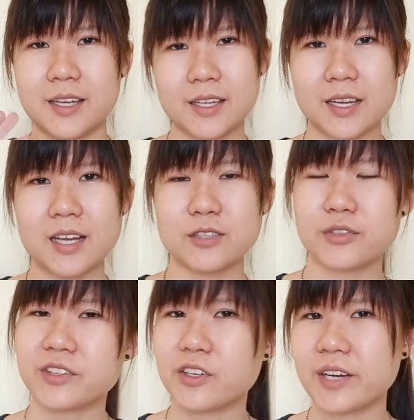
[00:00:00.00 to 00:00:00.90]
Hey guys,
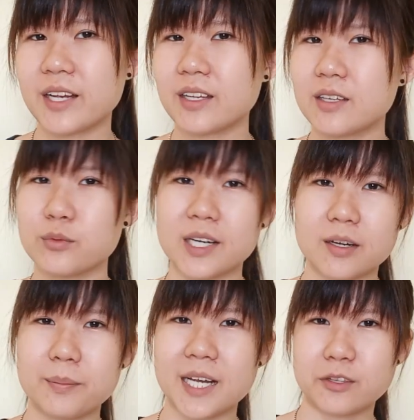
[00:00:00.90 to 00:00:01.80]
Victoria here and
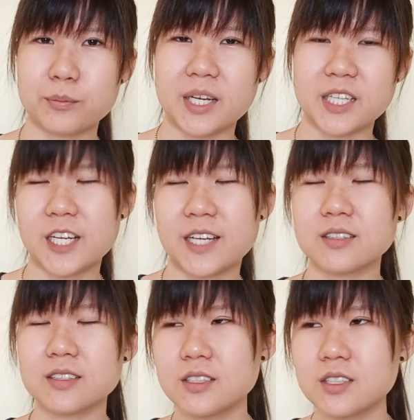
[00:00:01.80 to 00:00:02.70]
welcome back to my
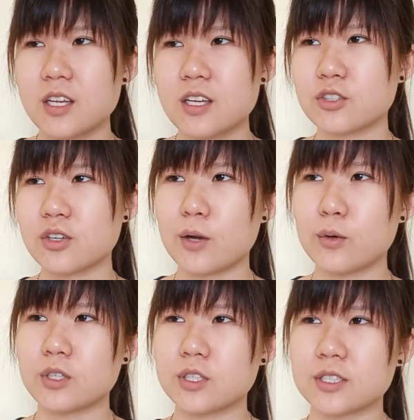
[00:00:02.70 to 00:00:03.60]
channel. So I
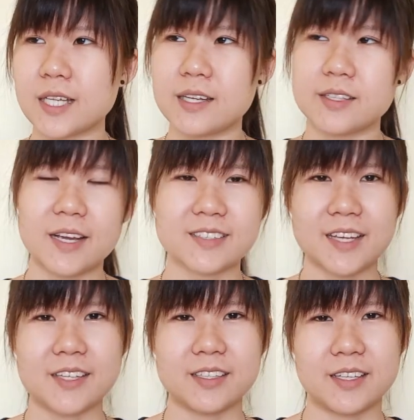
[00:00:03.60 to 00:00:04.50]
was an
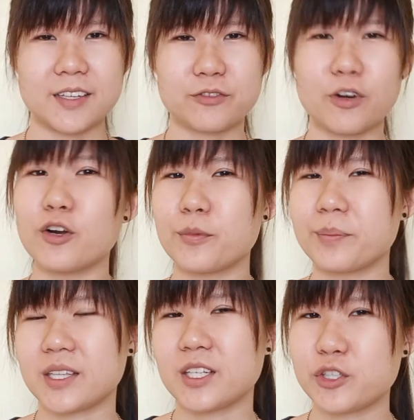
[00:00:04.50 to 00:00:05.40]
ex-candidate for
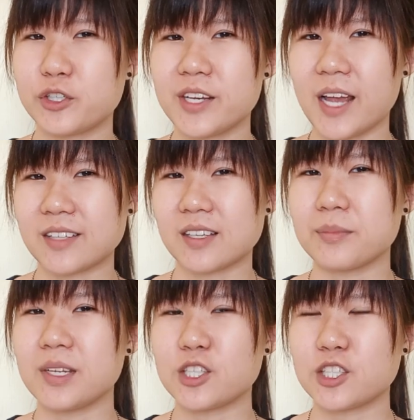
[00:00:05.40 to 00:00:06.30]
PT3
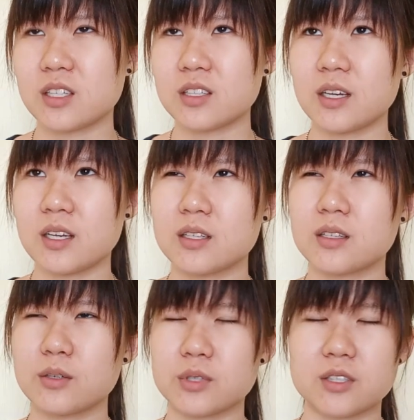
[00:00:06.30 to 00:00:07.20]
examination
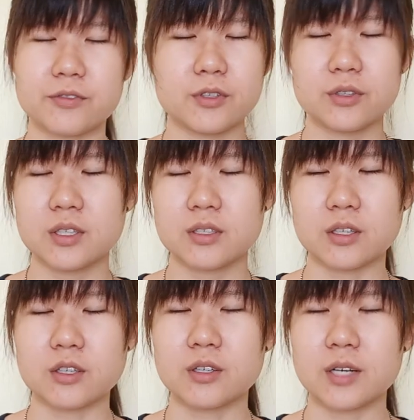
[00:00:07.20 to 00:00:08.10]
and it was a few years
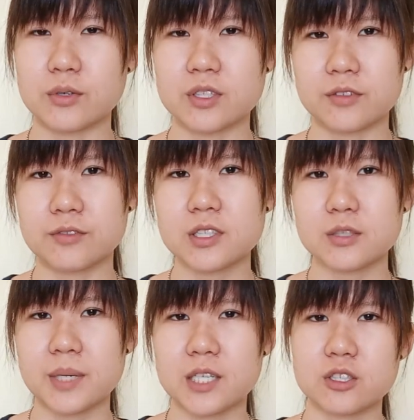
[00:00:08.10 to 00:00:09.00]
ago. I was the
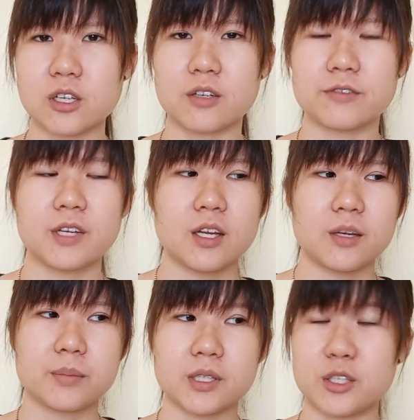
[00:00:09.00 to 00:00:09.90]
first batch of
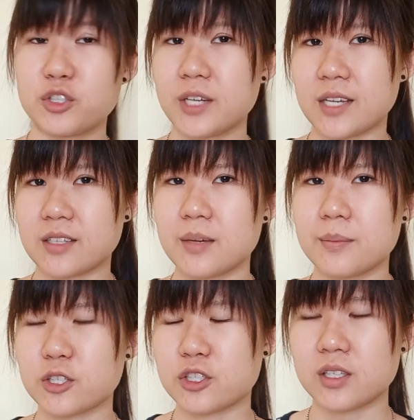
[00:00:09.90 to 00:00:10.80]
PT3 exam
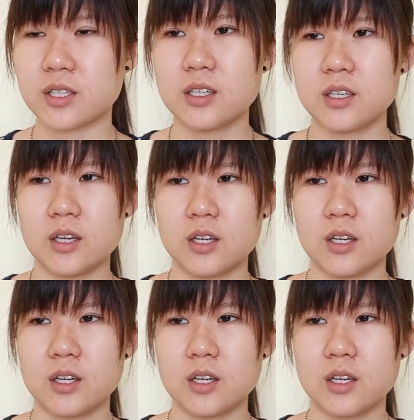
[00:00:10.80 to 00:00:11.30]
actually